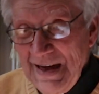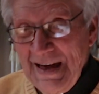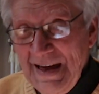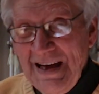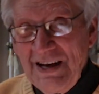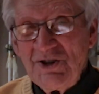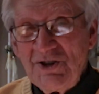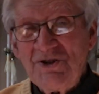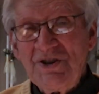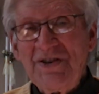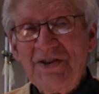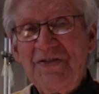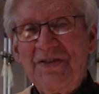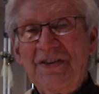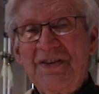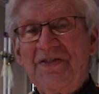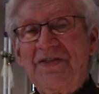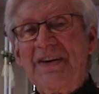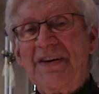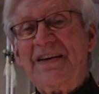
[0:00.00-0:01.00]
And
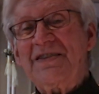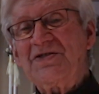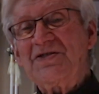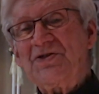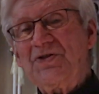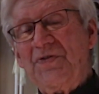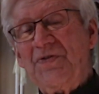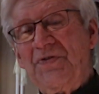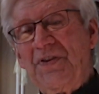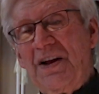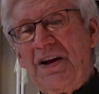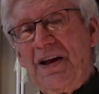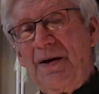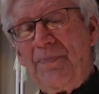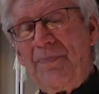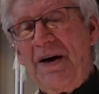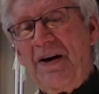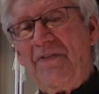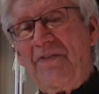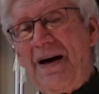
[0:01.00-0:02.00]
Jesus says to
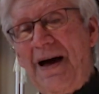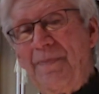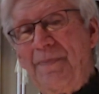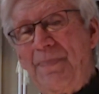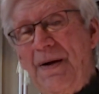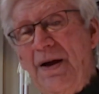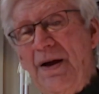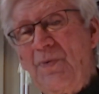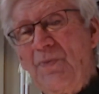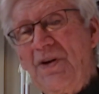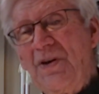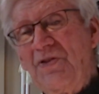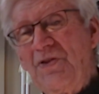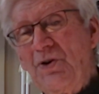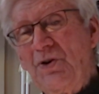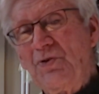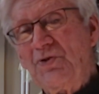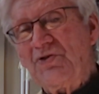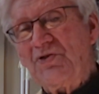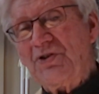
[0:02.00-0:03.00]
Philip, "Have I been with
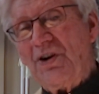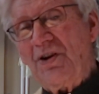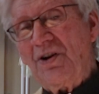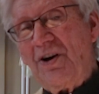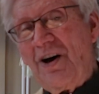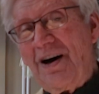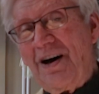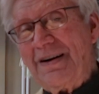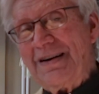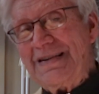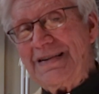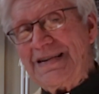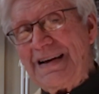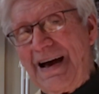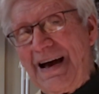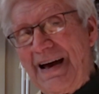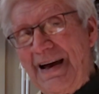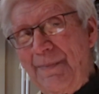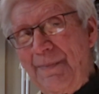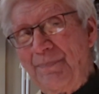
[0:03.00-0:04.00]
you so long a
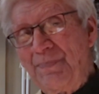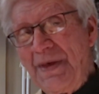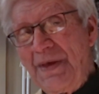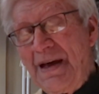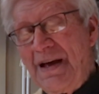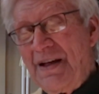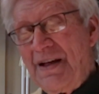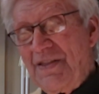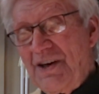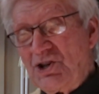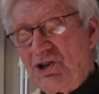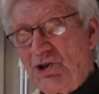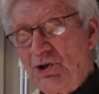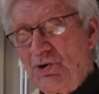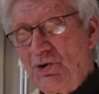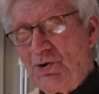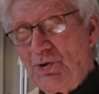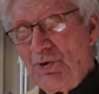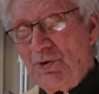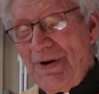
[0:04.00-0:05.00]
time that
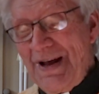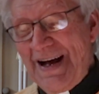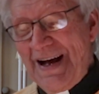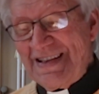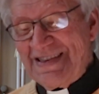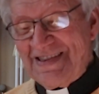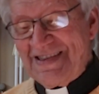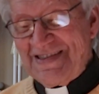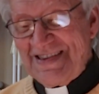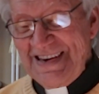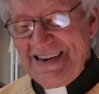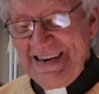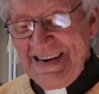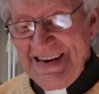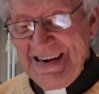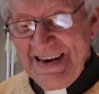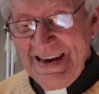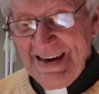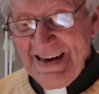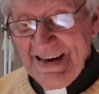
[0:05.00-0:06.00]
you do not
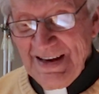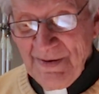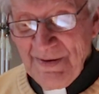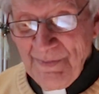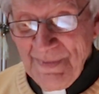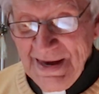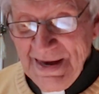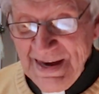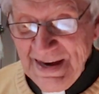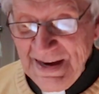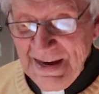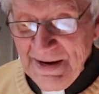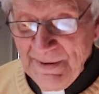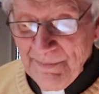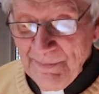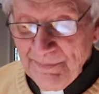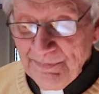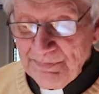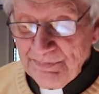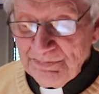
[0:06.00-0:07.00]
see in
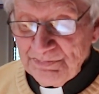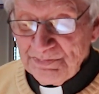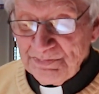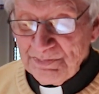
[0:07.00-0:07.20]
me